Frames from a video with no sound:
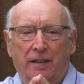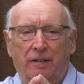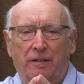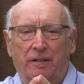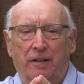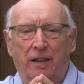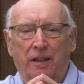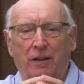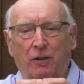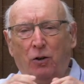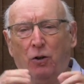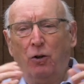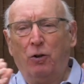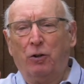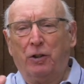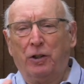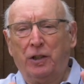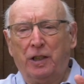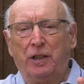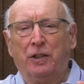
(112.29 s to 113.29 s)
right?
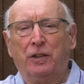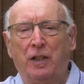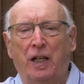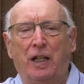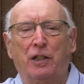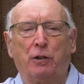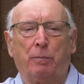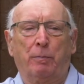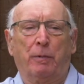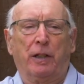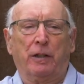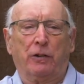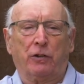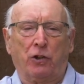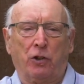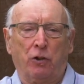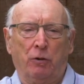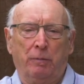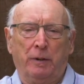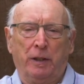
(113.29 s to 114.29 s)
All these
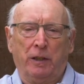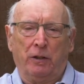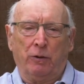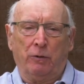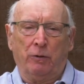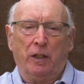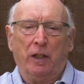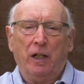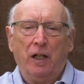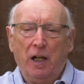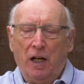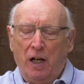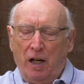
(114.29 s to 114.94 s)
aspects come into it.